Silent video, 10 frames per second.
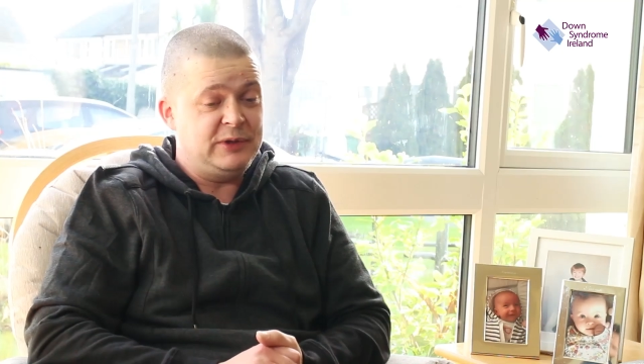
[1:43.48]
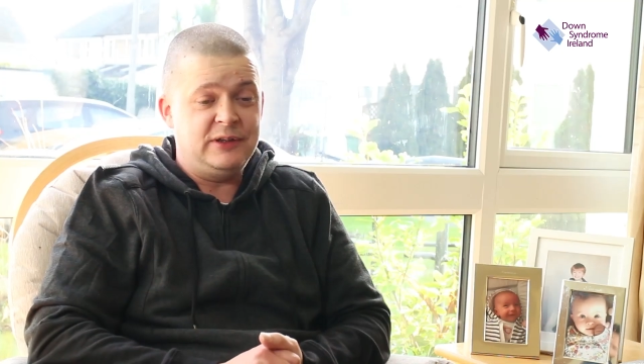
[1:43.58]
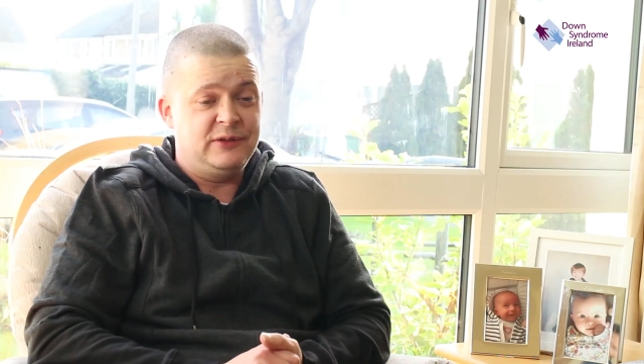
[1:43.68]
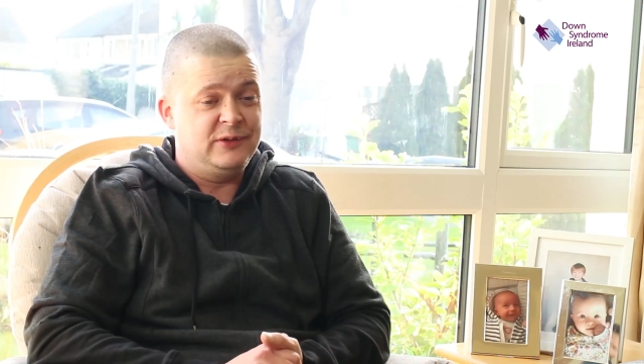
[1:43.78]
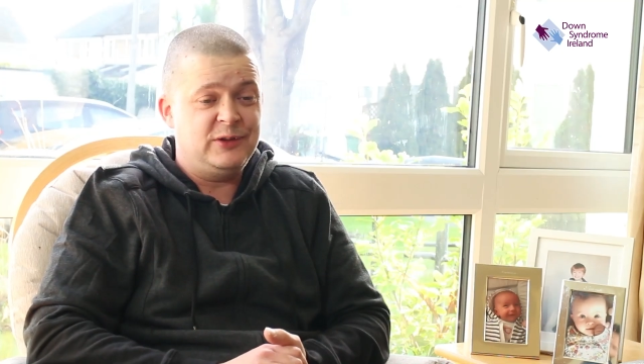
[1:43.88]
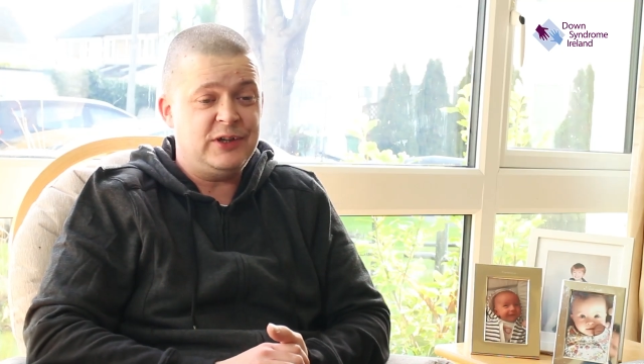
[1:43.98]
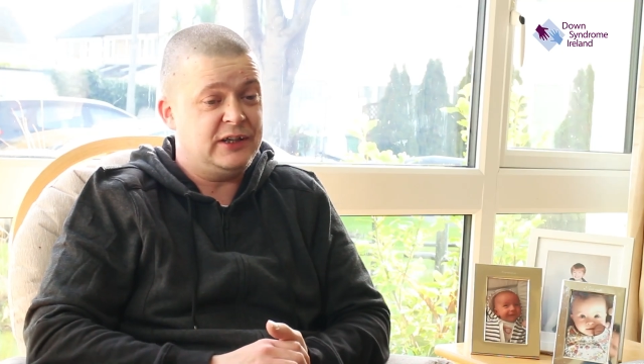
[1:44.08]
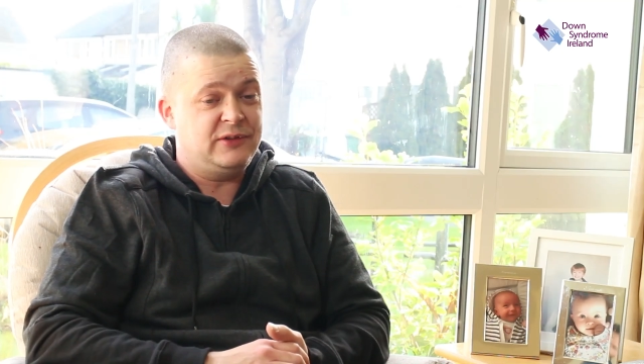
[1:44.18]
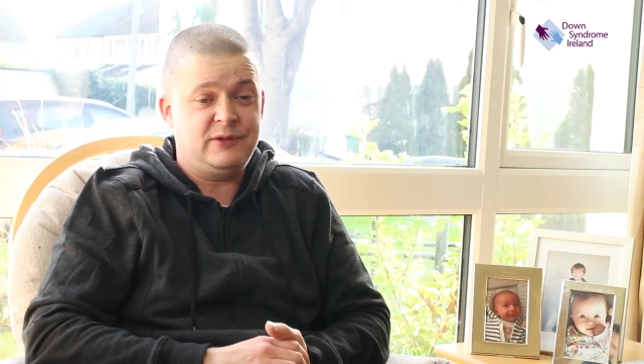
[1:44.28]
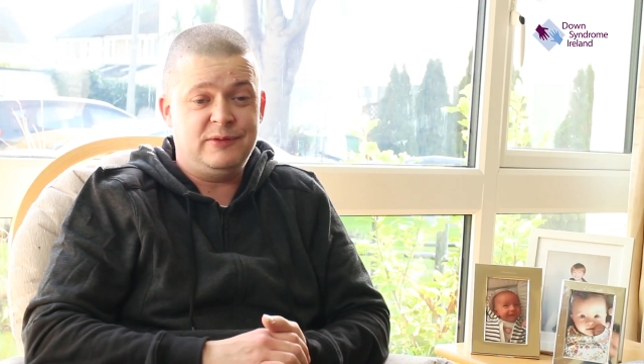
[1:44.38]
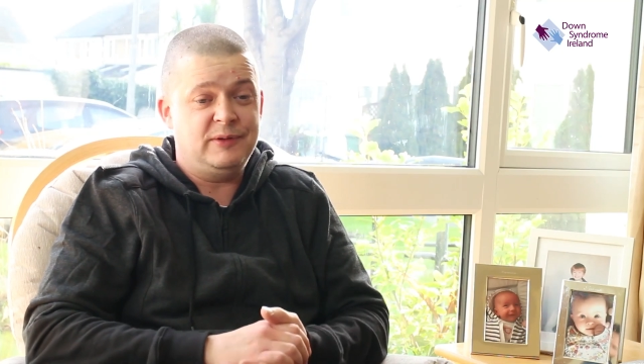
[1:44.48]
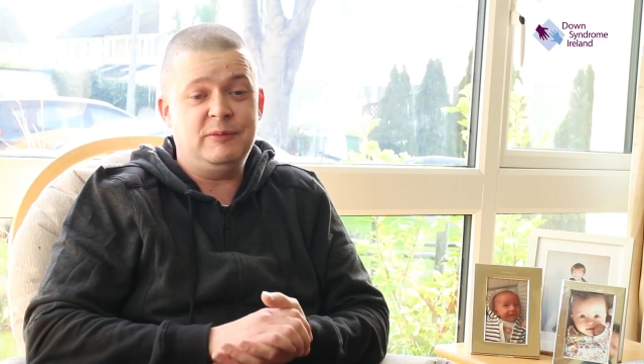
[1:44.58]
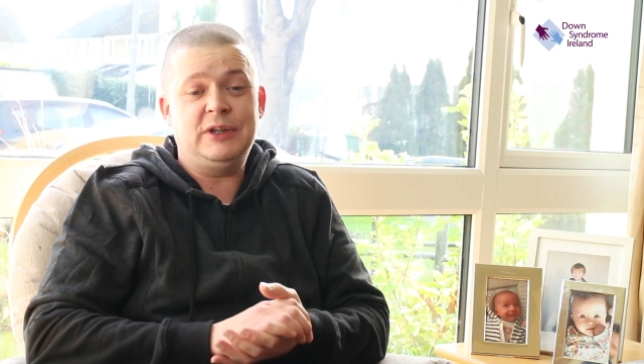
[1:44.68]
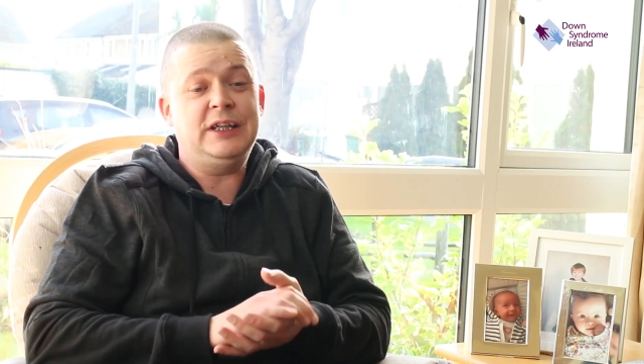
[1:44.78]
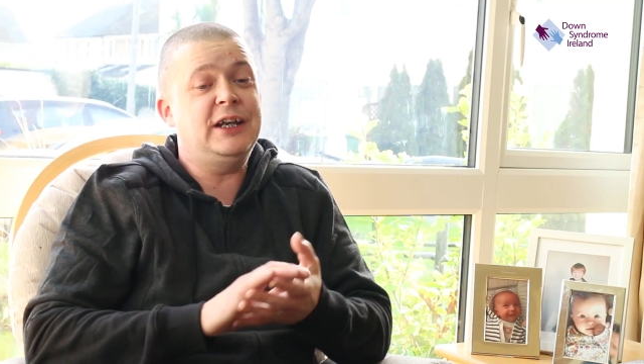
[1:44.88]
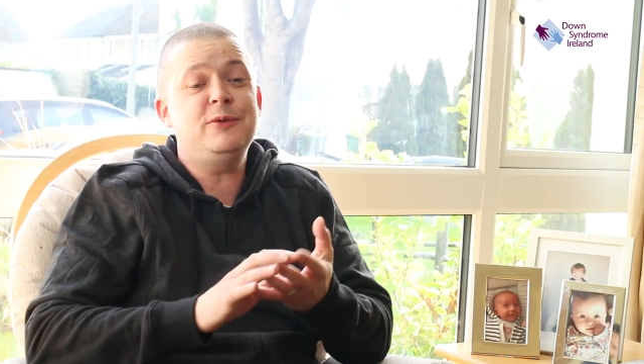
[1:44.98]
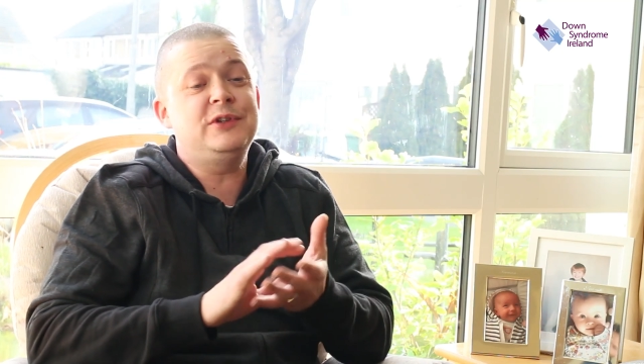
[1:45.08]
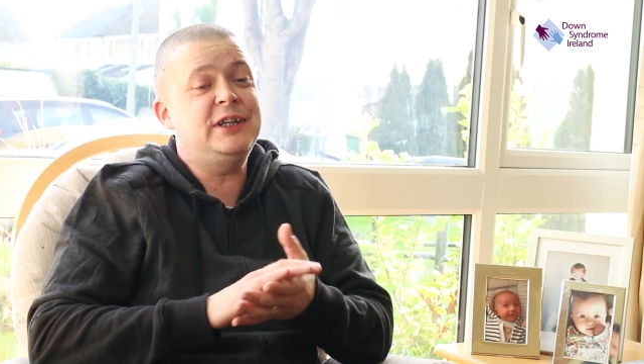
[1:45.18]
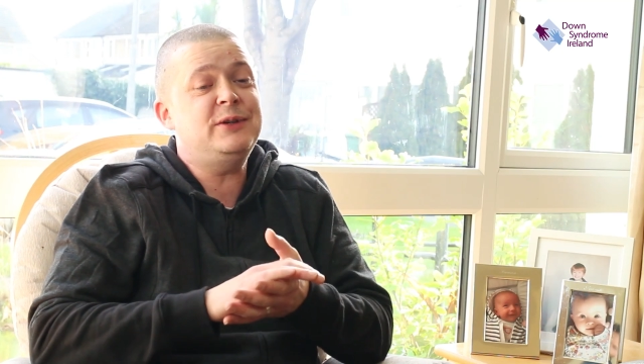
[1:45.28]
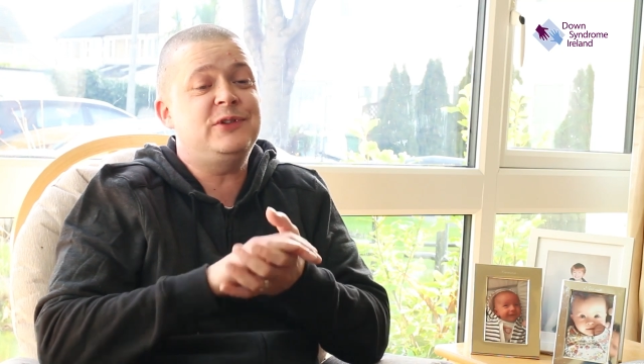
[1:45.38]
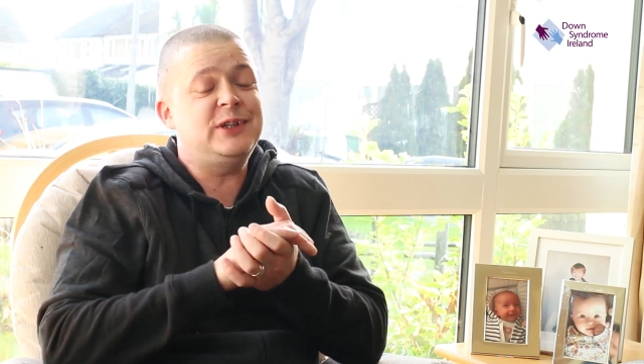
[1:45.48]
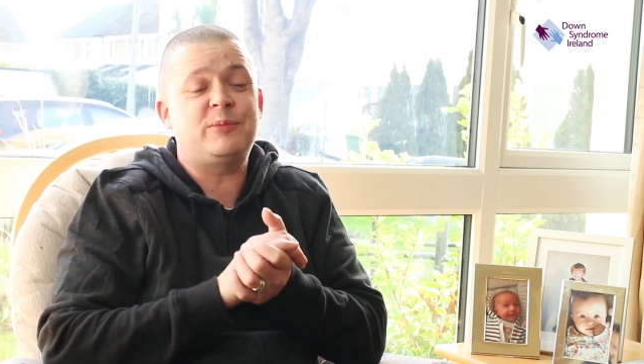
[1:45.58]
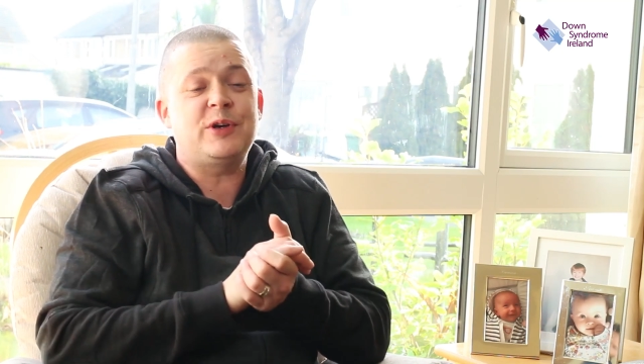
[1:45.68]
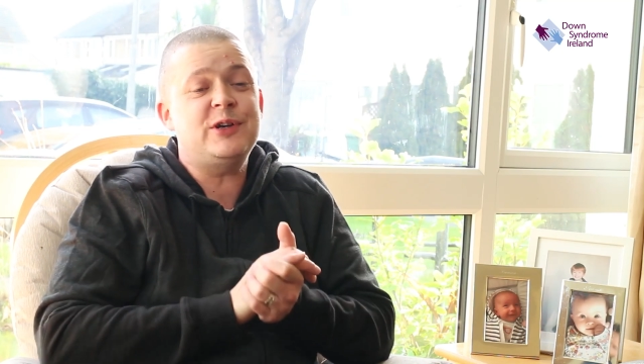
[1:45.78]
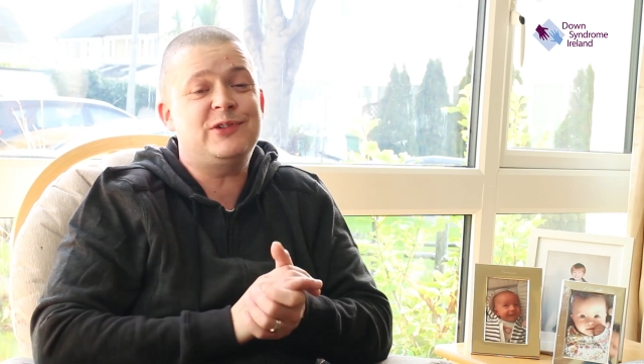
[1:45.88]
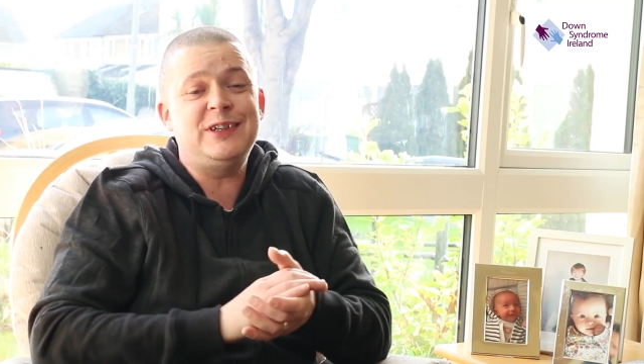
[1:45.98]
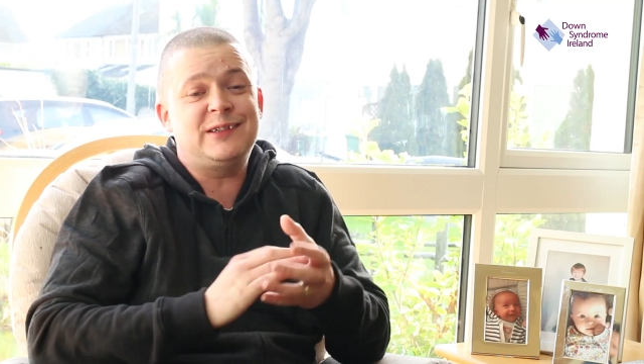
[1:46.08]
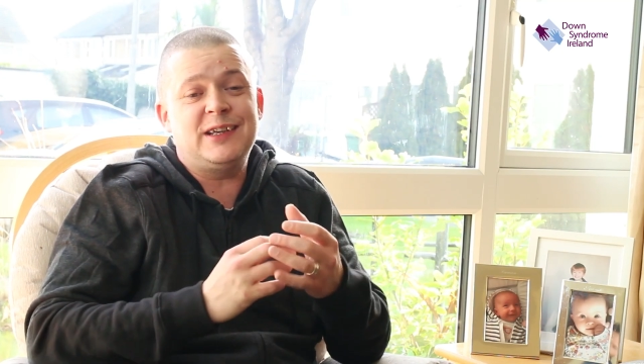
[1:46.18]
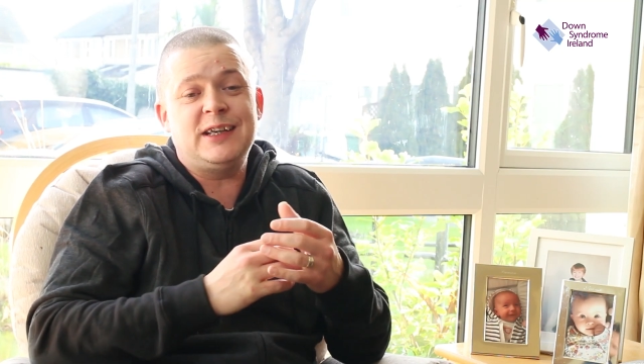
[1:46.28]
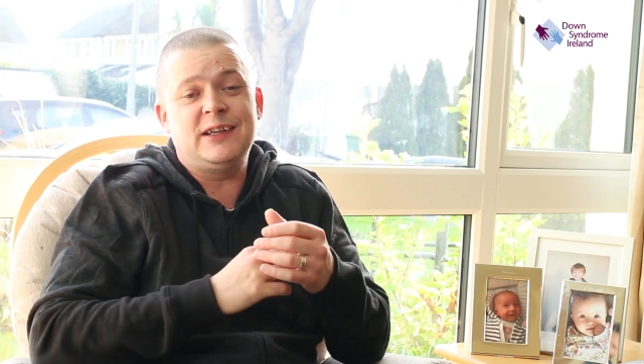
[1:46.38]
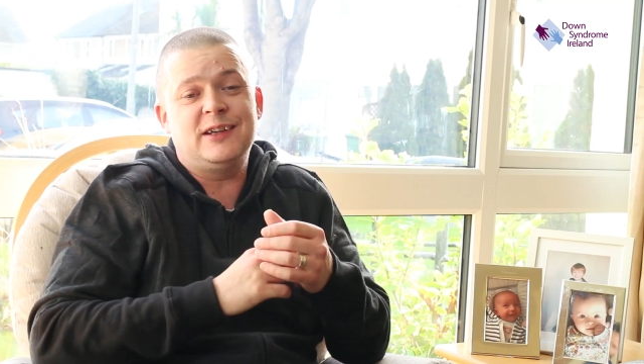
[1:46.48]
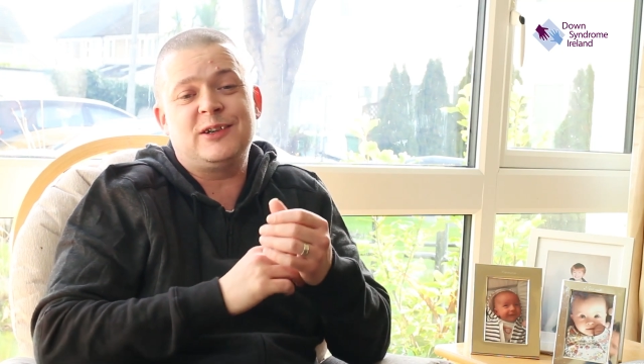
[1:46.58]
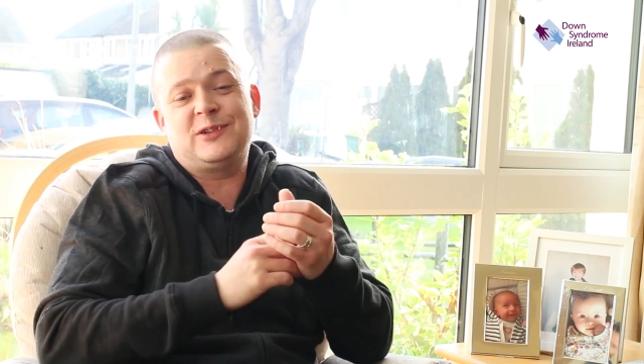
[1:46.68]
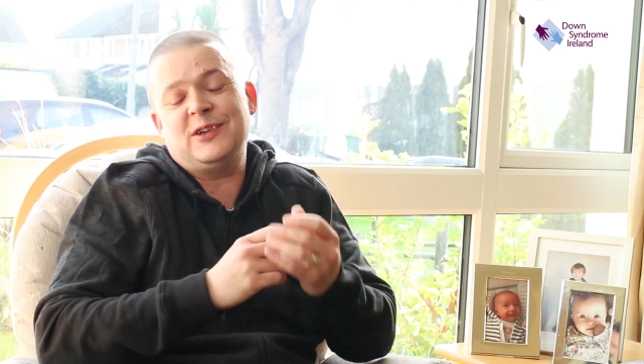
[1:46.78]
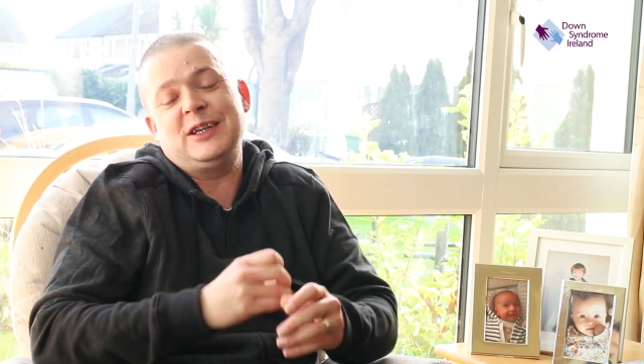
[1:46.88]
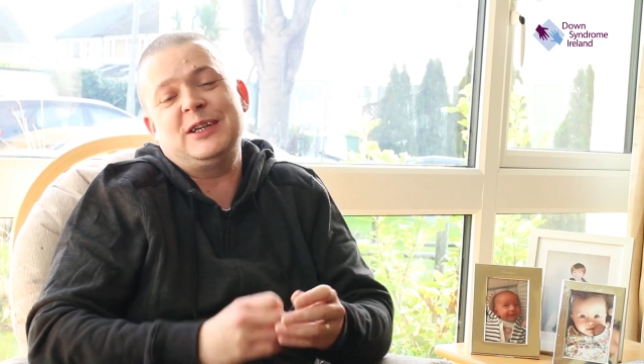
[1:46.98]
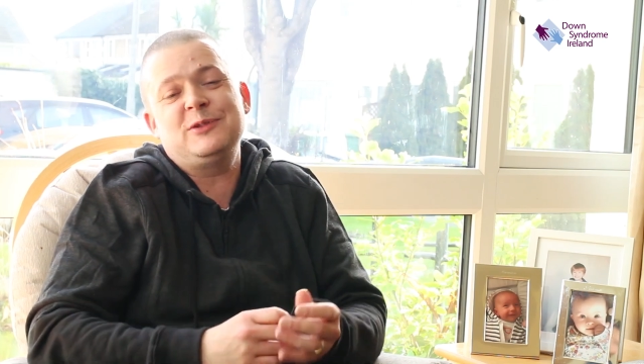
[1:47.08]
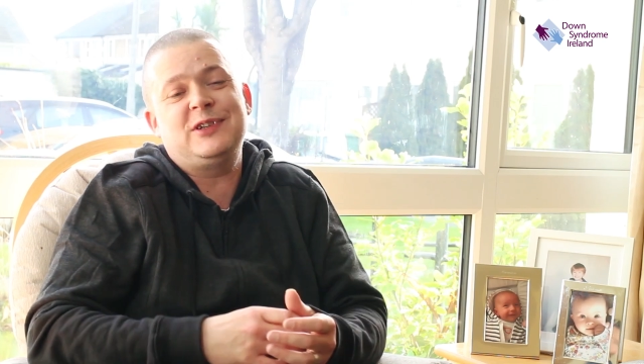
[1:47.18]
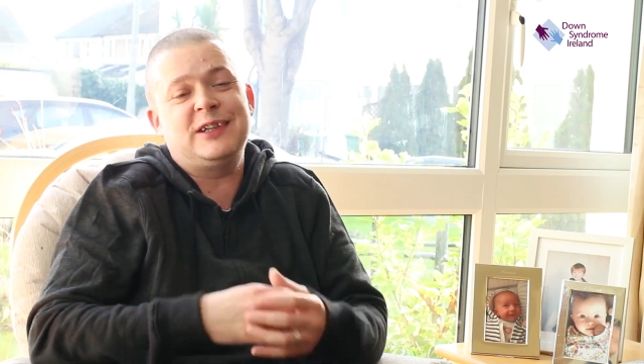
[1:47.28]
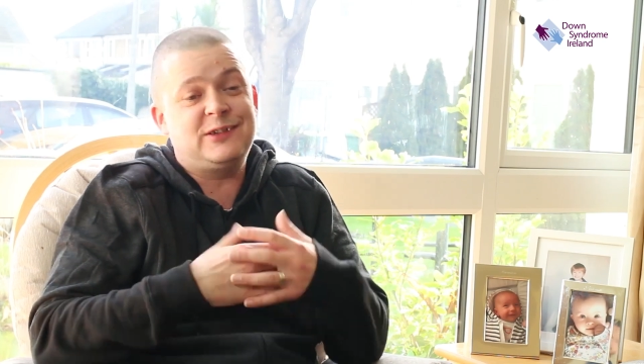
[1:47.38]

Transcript: Maybe like you don't you don't see the person. You see, or sorry, you don't see